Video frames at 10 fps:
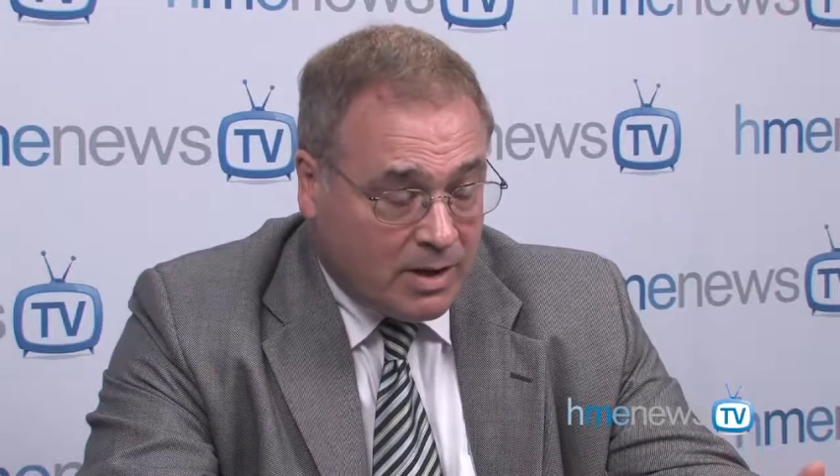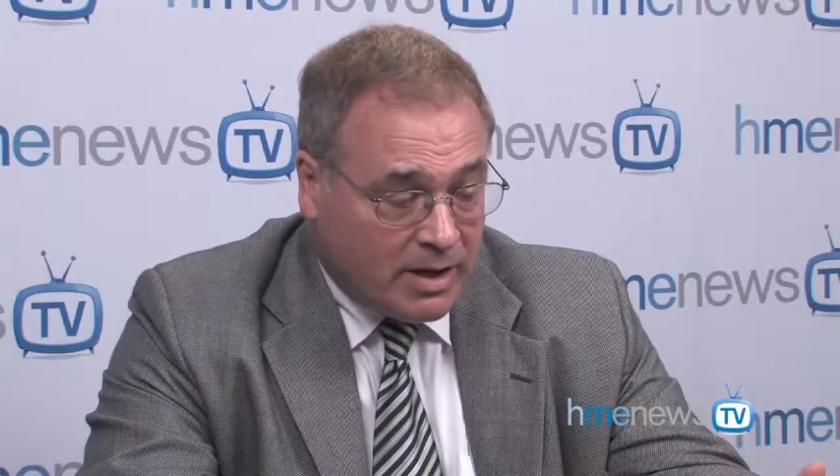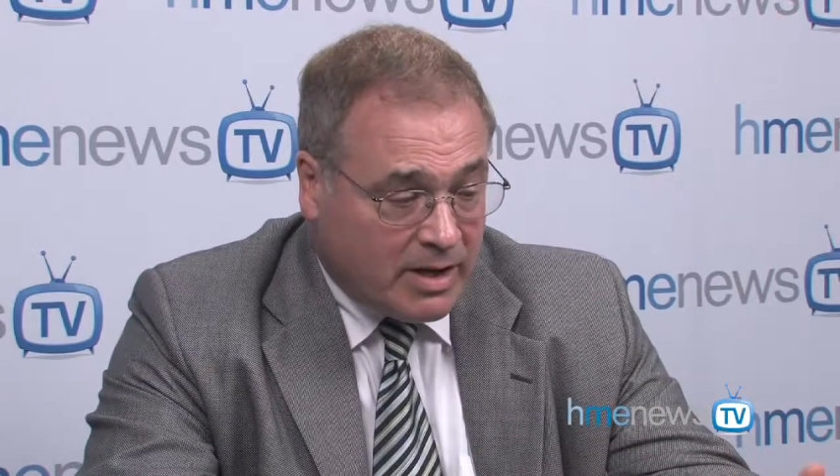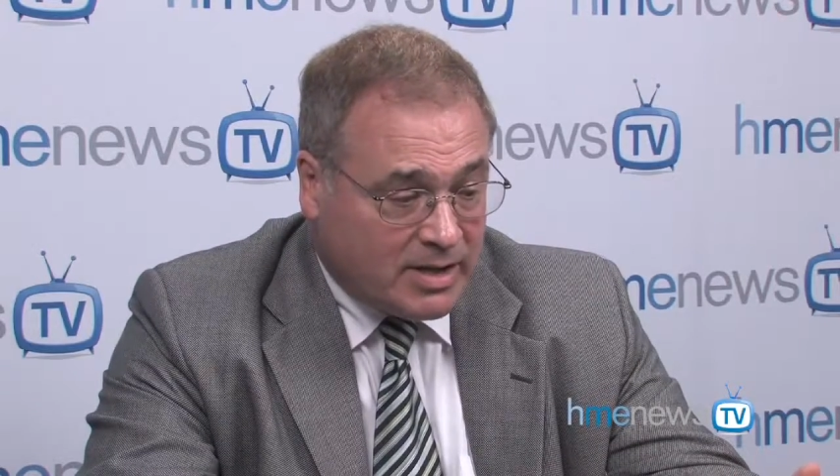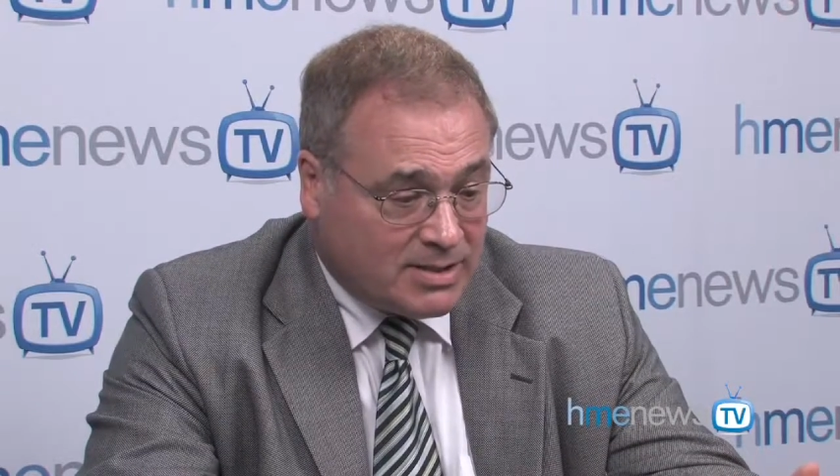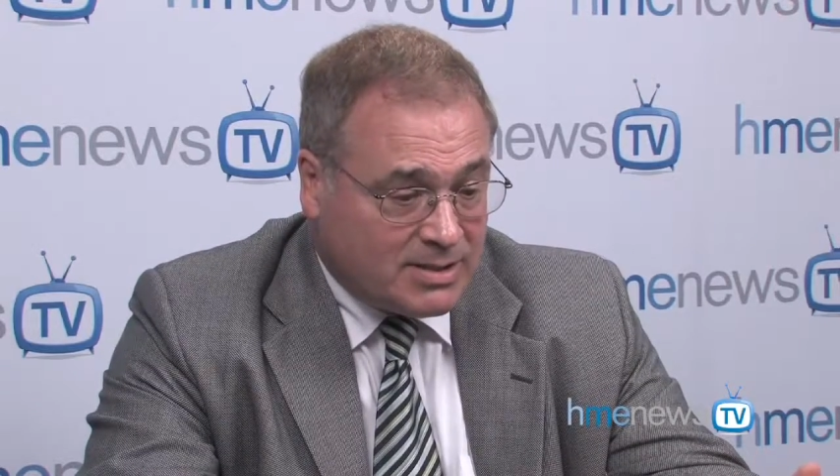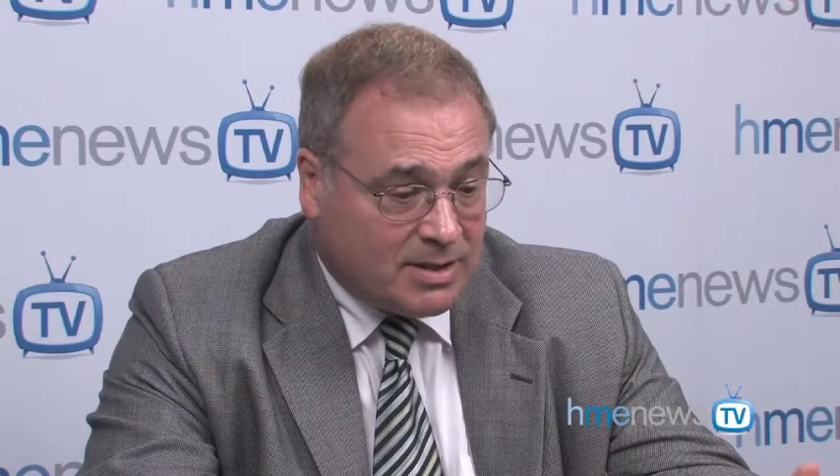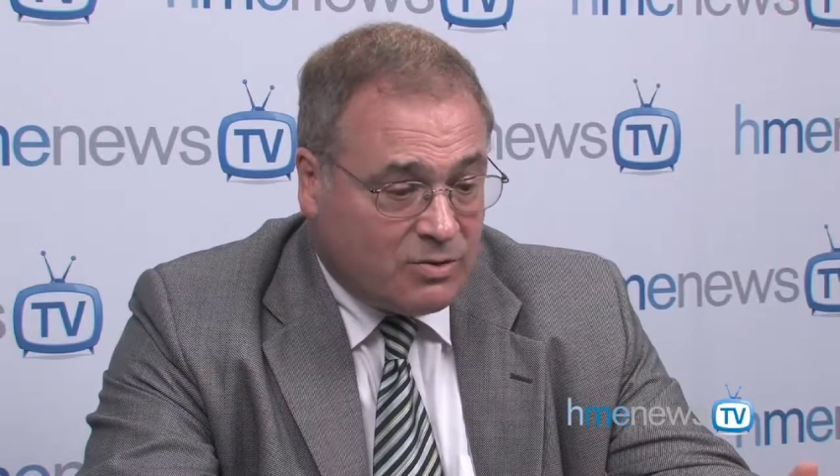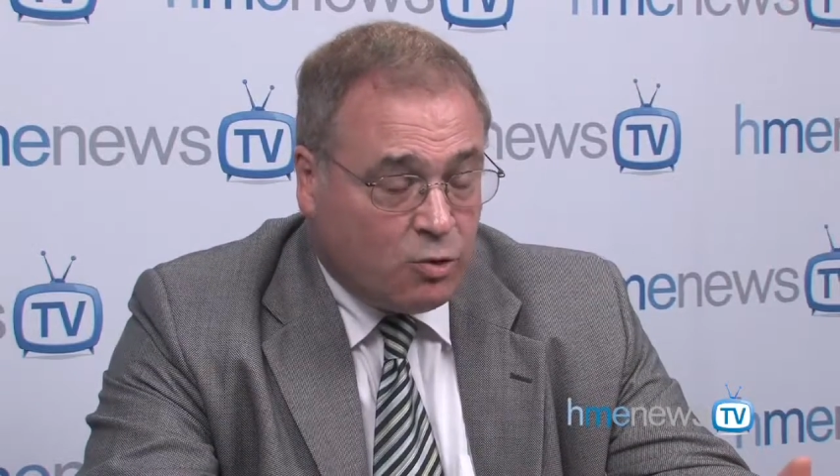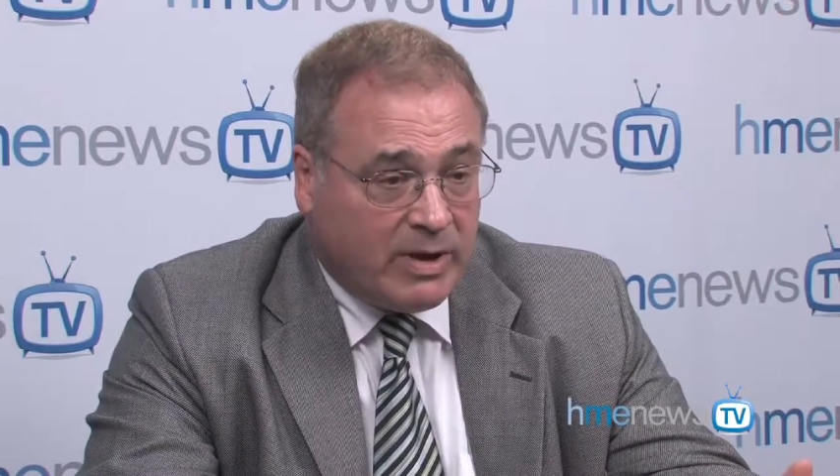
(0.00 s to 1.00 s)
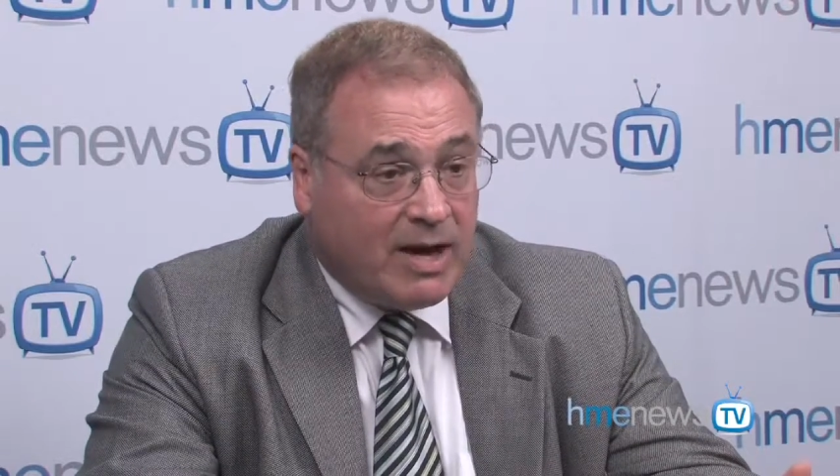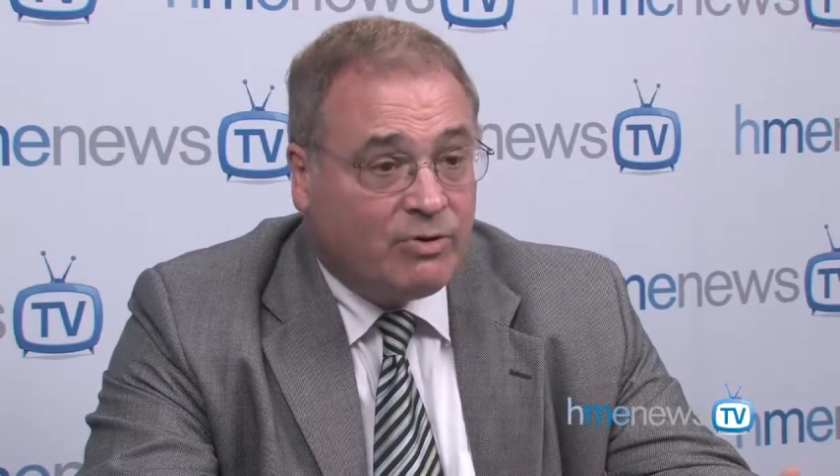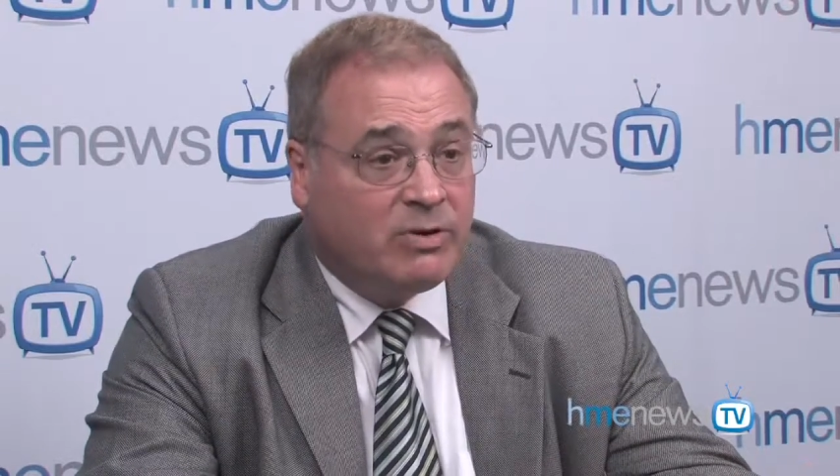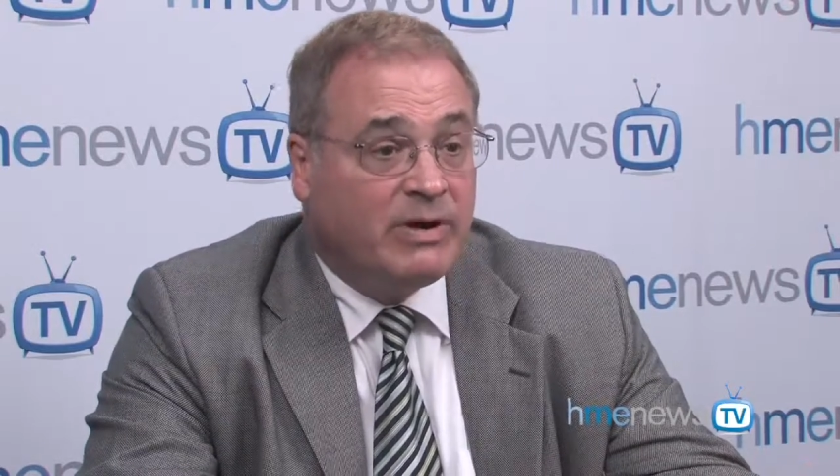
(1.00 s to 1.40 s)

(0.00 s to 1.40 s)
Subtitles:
is to be able to